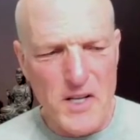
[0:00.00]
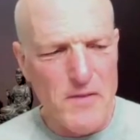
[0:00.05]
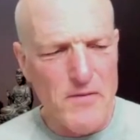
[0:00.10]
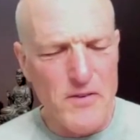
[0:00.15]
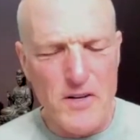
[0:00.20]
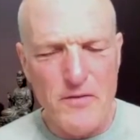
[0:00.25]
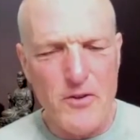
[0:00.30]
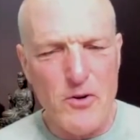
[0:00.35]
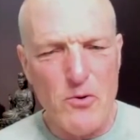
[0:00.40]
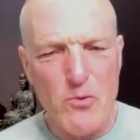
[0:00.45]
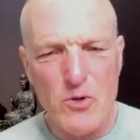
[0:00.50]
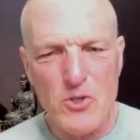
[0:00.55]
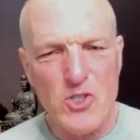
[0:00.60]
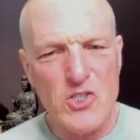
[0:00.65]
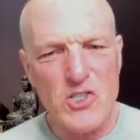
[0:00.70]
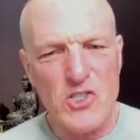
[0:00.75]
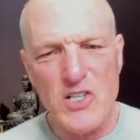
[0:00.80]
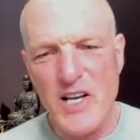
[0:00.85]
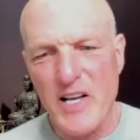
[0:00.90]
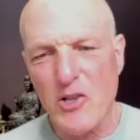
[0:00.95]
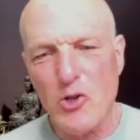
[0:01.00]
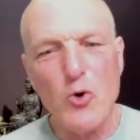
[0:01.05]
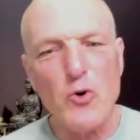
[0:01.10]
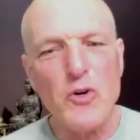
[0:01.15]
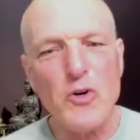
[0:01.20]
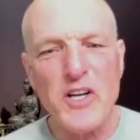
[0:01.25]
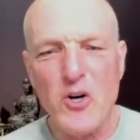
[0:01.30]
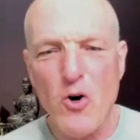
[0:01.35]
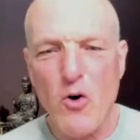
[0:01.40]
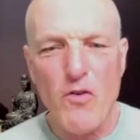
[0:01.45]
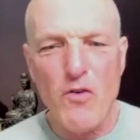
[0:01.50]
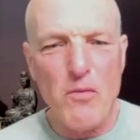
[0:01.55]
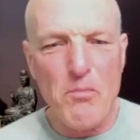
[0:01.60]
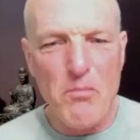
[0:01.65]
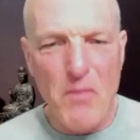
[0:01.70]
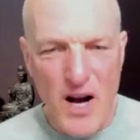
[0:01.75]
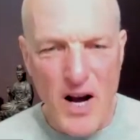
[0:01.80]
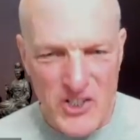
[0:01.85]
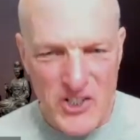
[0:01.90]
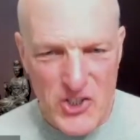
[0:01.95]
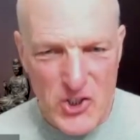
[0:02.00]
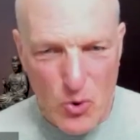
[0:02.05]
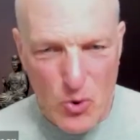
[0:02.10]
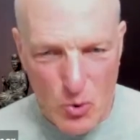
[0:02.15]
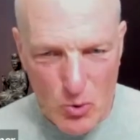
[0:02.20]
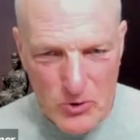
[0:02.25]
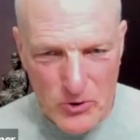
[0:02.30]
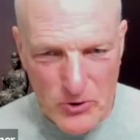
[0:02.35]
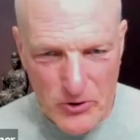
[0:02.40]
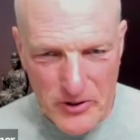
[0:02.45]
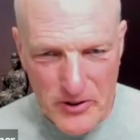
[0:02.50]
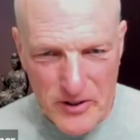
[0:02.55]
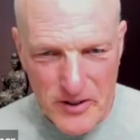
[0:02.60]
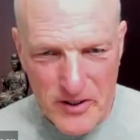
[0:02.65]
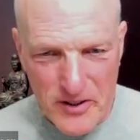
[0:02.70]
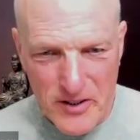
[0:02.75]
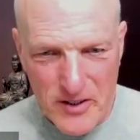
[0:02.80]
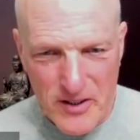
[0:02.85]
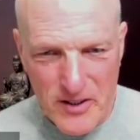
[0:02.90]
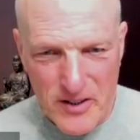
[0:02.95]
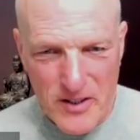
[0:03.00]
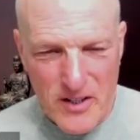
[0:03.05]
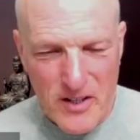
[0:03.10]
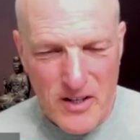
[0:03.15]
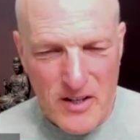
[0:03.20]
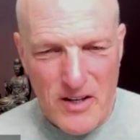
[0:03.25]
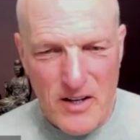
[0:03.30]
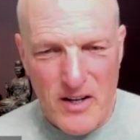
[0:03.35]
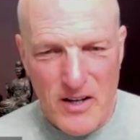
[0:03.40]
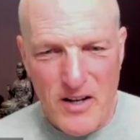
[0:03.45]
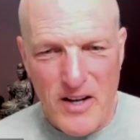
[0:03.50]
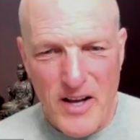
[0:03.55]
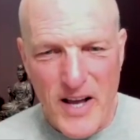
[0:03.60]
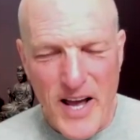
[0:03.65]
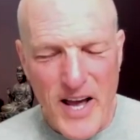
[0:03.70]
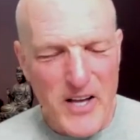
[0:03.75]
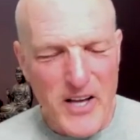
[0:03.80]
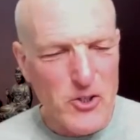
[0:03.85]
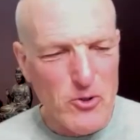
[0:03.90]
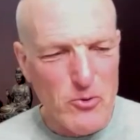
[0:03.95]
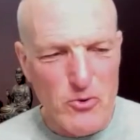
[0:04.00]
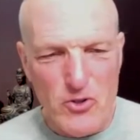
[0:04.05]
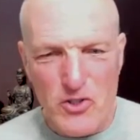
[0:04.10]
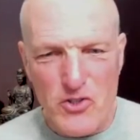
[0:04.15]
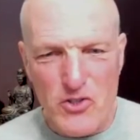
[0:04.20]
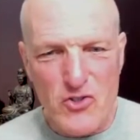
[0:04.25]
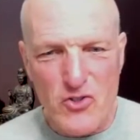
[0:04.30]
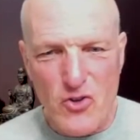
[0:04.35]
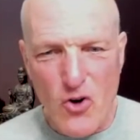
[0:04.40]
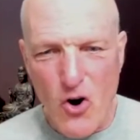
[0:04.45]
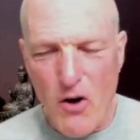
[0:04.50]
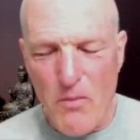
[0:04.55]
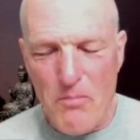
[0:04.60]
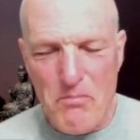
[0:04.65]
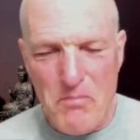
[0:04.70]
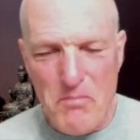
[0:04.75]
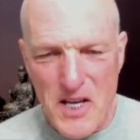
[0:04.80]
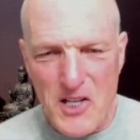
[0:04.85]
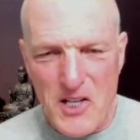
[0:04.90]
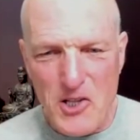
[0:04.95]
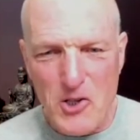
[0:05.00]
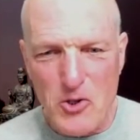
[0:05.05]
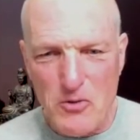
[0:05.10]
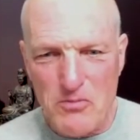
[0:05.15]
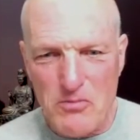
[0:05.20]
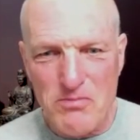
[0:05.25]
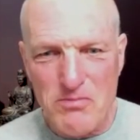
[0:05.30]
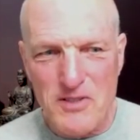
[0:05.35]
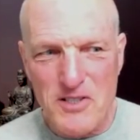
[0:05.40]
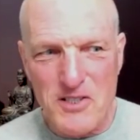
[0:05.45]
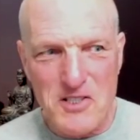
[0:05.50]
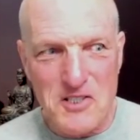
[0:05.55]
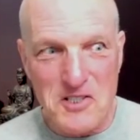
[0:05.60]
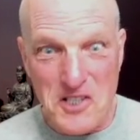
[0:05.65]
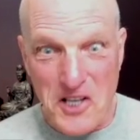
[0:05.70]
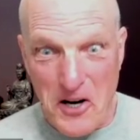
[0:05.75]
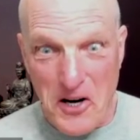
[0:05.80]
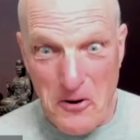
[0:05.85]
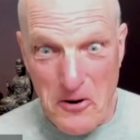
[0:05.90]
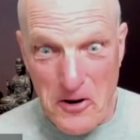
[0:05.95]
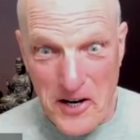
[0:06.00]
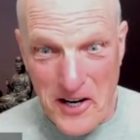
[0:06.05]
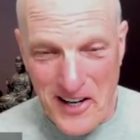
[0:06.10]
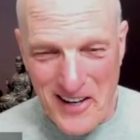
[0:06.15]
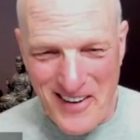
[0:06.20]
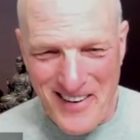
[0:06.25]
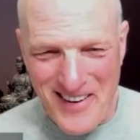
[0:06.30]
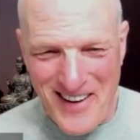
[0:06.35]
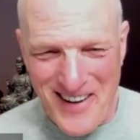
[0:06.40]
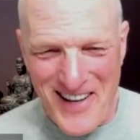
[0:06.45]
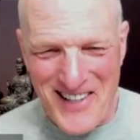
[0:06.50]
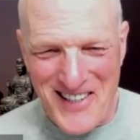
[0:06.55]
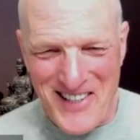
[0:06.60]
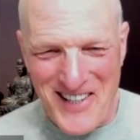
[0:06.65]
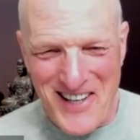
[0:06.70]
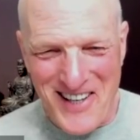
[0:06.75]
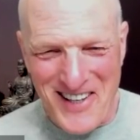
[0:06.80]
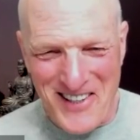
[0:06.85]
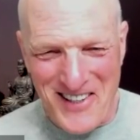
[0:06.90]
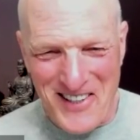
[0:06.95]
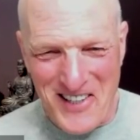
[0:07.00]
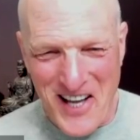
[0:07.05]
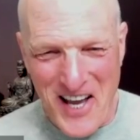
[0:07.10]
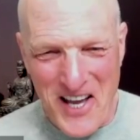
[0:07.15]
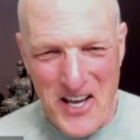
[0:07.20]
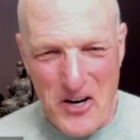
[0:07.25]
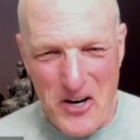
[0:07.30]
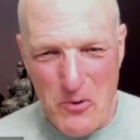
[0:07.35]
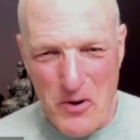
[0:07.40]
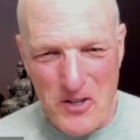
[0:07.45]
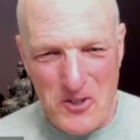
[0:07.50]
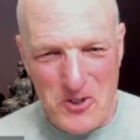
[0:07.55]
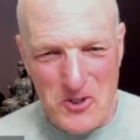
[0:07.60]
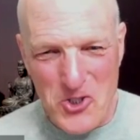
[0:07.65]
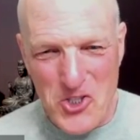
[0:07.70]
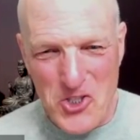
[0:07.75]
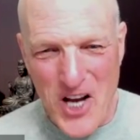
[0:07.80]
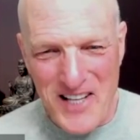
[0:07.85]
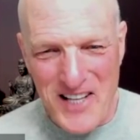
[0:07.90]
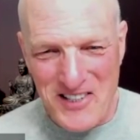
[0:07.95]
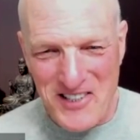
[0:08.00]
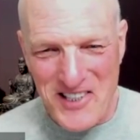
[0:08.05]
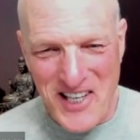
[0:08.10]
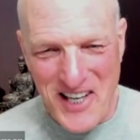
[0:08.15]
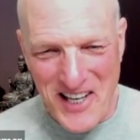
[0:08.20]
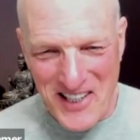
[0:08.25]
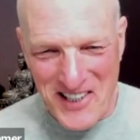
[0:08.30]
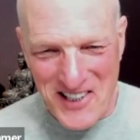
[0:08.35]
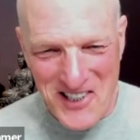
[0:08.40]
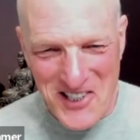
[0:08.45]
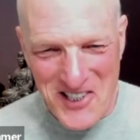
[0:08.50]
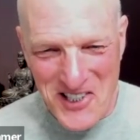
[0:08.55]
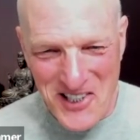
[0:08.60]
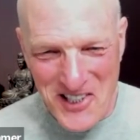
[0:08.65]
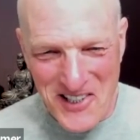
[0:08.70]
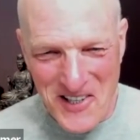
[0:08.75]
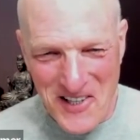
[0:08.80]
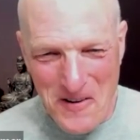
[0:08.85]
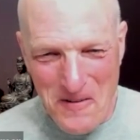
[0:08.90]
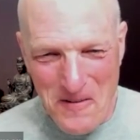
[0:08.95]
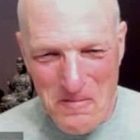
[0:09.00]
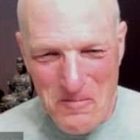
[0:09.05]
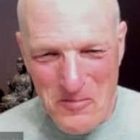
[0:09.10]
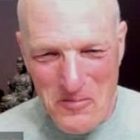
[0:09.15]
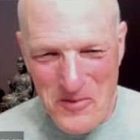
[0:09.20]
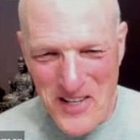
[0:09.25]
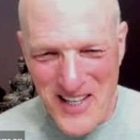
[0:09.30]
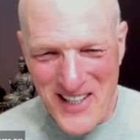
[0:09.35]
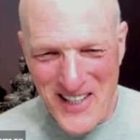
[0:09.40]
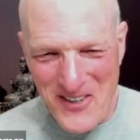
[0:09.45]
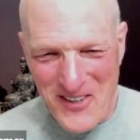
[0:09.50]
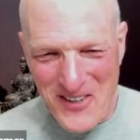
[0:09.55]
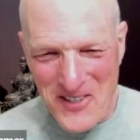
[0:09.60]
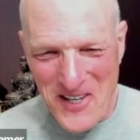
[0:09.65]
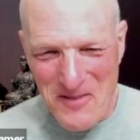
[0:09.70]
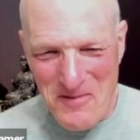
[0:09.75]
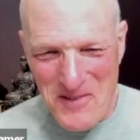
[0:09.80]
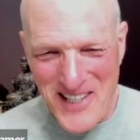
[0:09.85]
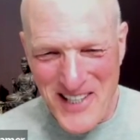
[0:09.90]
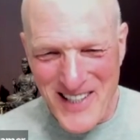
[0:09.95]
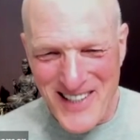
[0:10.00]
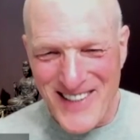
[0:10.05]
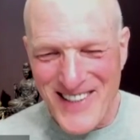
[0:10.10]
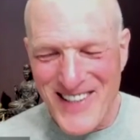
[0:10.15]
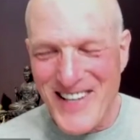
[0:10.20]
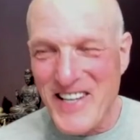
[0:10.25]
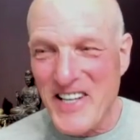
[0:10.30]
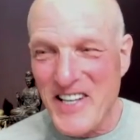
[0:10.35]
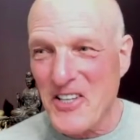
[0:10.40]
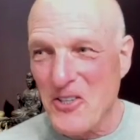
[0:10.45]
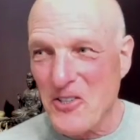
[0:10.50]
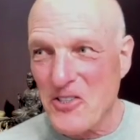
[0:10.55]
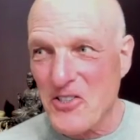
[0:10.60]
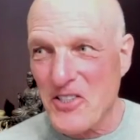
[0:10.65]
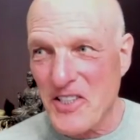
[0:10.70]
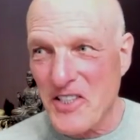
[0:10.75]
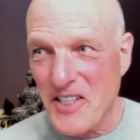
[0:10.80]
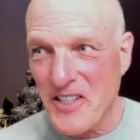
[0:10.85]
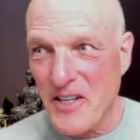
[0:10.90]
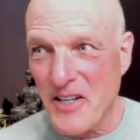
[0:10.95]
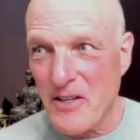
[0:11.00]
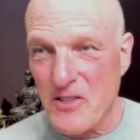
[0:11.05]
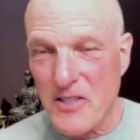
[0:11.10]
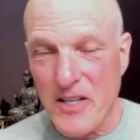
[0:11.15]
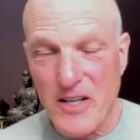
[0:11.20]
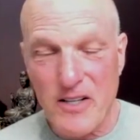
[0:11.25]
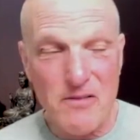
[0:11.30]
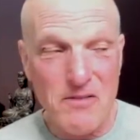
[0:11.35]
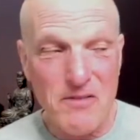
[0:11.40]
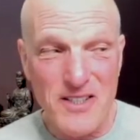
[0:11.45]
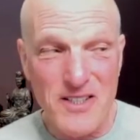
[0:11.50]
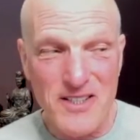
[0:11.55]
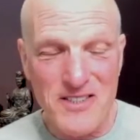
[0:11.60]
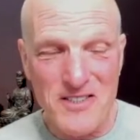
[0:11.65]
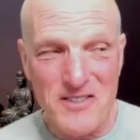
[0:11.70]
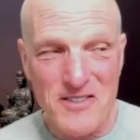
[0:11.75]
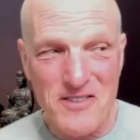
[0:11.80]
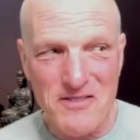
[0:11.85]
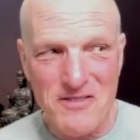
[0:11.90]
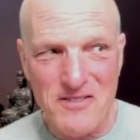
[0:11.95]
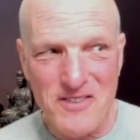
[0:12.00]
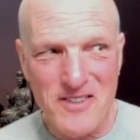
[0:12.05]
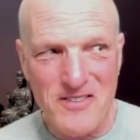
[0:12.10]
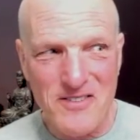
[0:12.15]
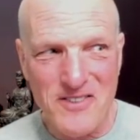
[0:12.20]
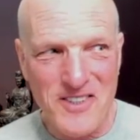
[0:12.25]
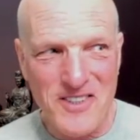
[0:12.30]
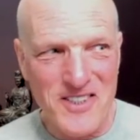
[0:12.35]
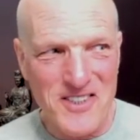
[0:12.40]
if you were just say looking over my shoulder and you just saw me staring at AOL chat text, you know what I mean? And you're sitting there, it's like, what is